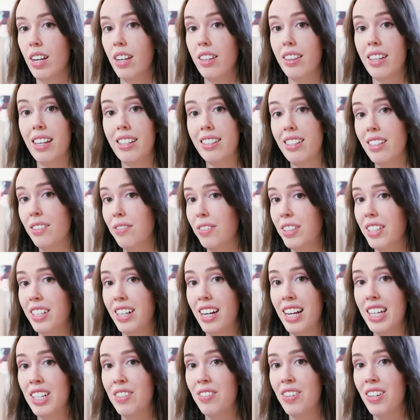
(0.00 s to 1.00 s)
That's it for
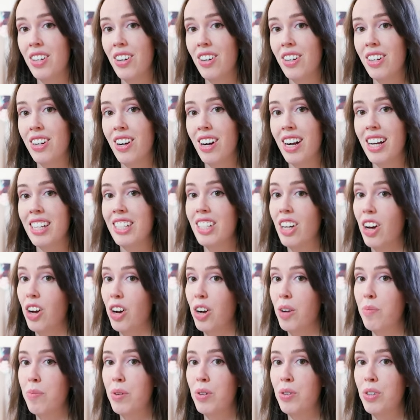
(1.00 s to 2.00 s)
today's video guys, I
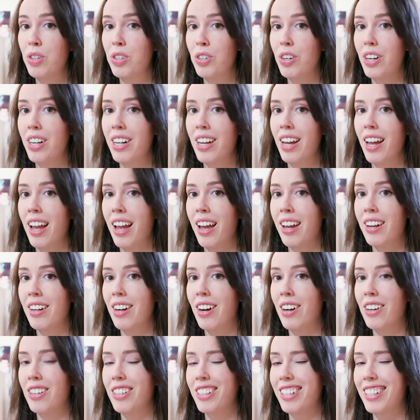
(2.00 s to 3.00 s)
hope you enjoyed it and
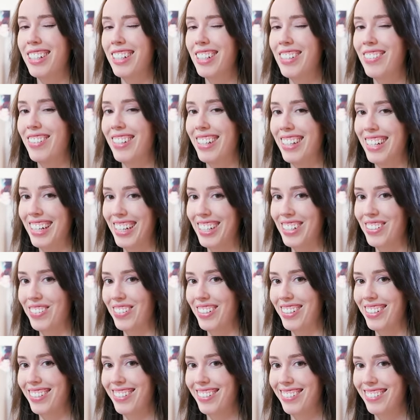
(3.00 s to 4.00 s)
I'll see you in the next
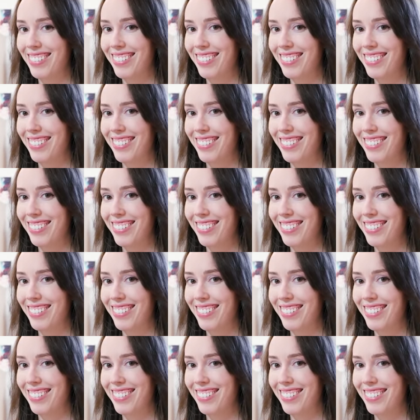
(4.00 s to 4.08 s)
one.